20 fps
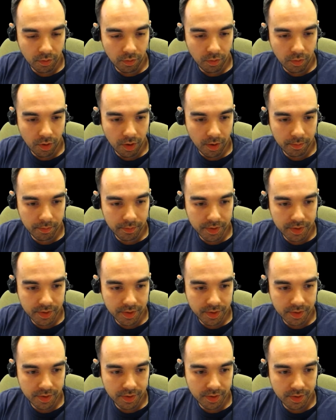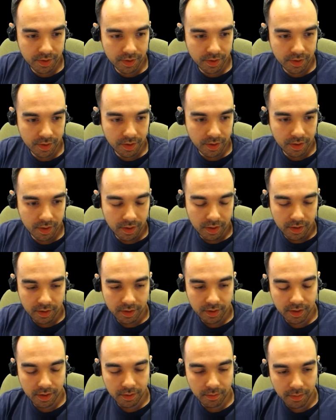Whoops.
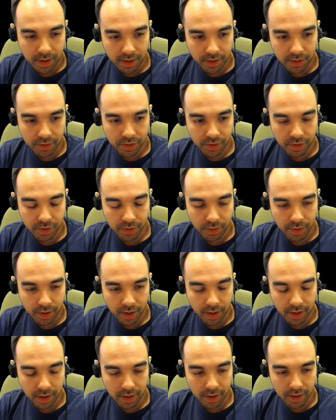Didn't mean to